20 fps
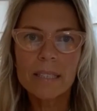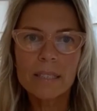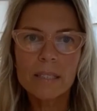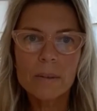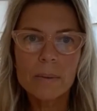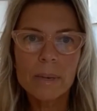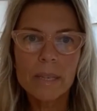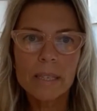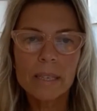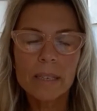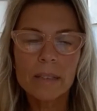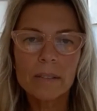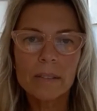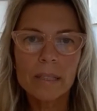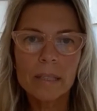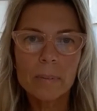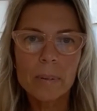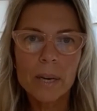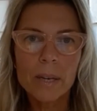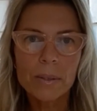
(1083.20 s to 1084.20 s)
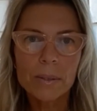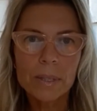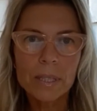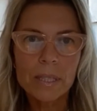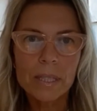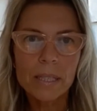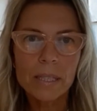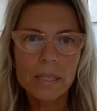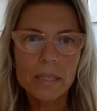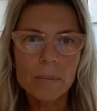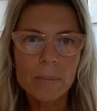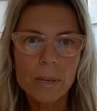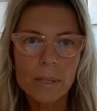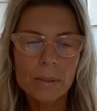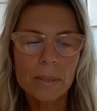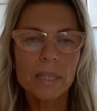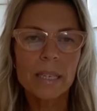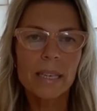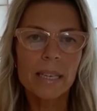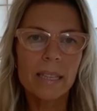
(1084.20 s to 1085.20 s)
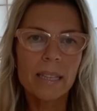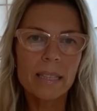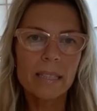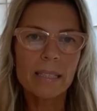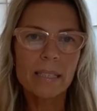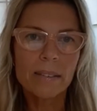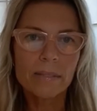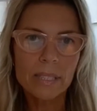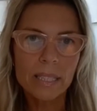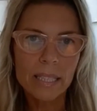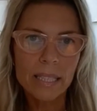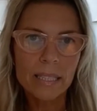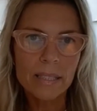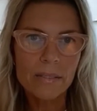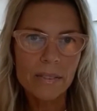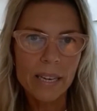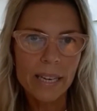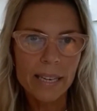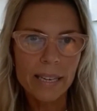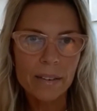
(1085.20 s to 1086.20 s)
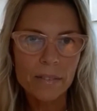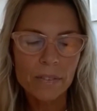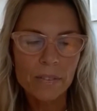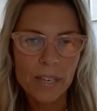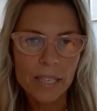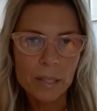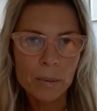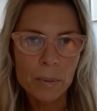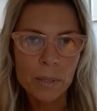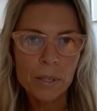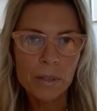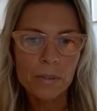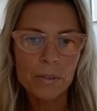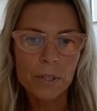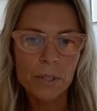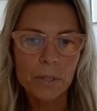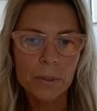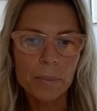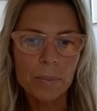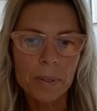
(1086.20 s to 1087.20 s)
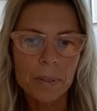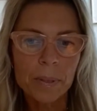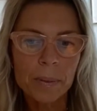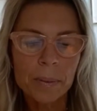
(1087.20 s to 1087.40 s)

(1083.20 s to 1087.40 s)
is the one that I already posted. It's posting in the 7 Days of Healing Facebook group,